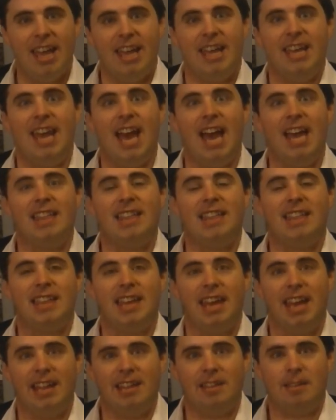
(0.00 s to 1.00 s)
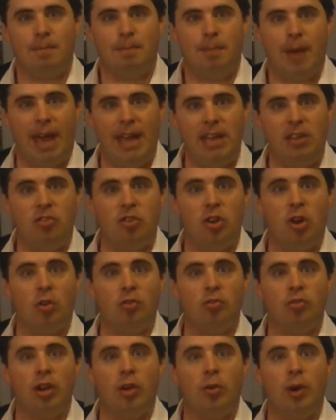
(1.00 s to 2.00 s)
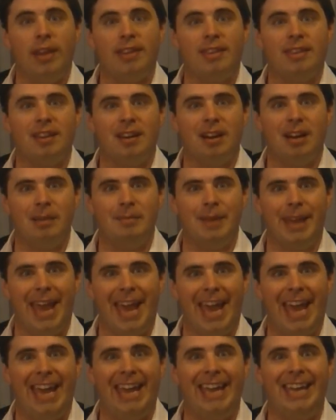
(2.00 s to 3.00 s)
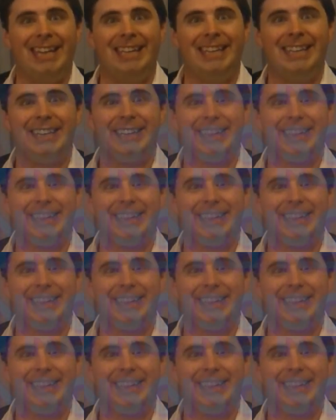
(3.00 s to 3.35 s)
Yes, it's Patreon request time again!